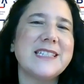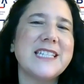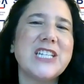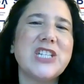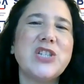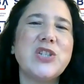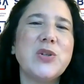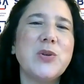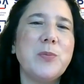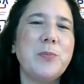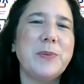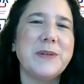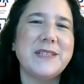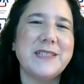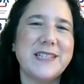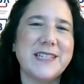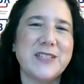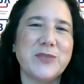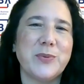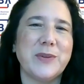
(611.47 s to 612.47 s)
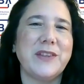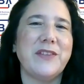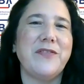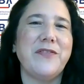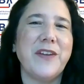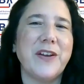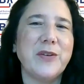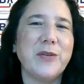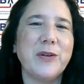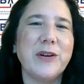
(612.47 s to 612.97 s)
to do business with the
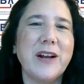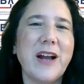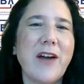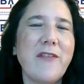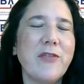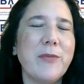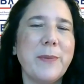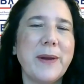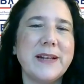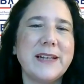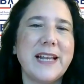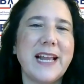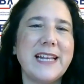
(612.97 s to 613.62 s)
federal government